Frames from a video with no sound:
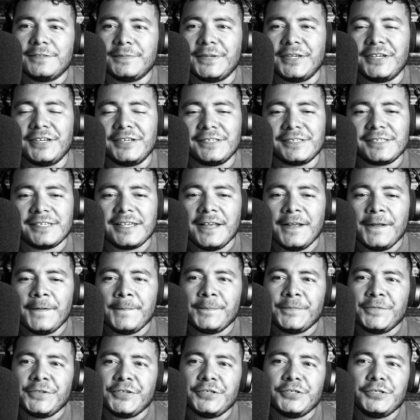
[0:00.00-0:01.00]
because
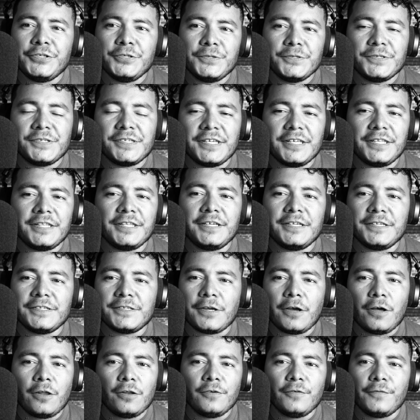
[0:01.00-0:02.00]
you do see these
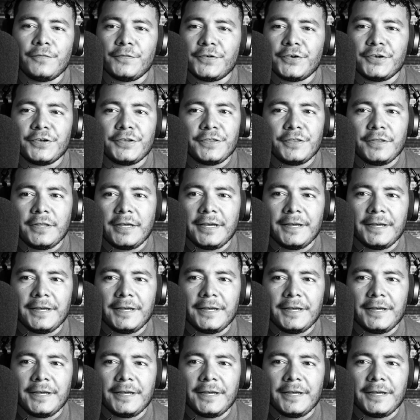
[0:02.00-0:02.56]
all over